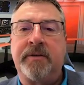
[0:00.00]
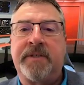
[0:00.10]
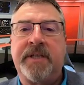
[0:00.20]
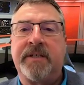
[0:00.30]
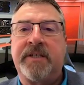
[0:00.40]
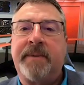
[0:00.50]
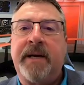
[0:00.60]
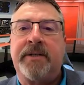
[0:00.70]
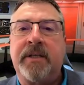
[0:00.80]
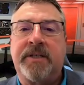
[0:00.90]
you see,
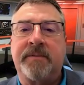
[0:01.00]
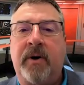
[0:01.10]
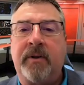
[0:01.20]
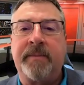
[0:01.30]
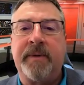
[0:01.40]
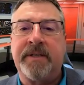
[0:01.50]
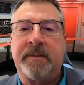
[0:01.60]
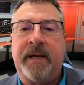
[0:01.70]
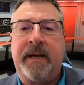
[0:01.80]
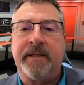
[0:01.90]
especially smaller
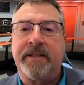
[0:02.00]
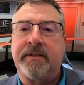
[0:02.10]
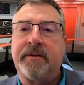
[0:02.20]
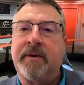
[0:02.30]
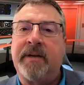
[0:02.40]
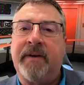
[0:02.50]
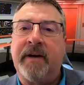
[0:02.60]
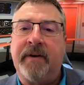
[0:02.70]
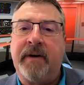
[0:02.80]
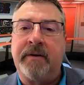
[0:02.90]
municipalities, the
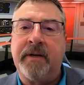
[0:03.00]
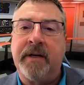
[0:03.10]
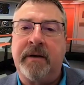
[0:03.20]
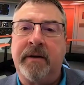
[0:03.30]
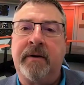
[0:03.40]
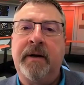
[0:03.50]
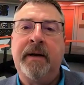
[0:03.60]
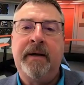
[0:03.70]
twenty-five hundred and under,